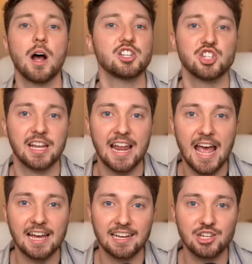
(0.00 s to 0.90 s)
watching an
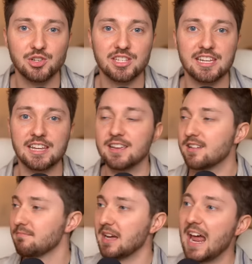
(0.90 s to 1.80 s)
ad and you see
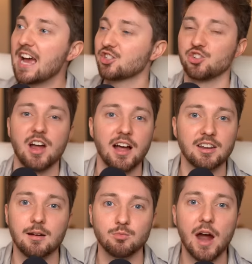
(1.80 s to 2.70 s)
an
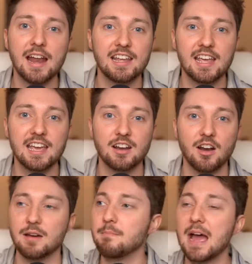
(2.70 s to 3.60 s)
astronaut come riding in
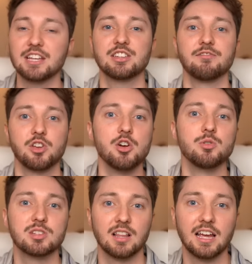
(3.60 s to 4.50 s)
on a massive
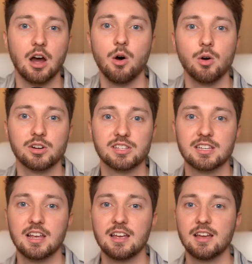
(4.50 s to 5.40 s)
goose like a
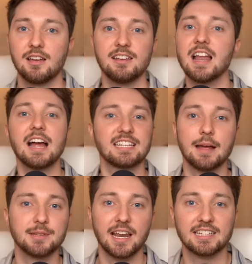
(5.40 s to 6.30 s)
horse, 9
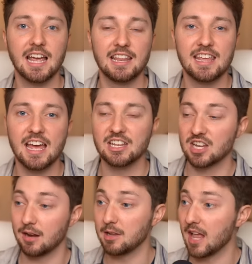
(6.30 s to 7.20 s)
times out of 10, the end
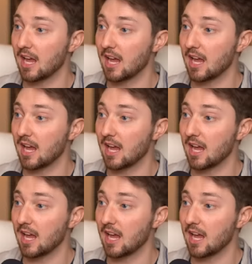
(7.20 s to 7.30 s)
is gonna be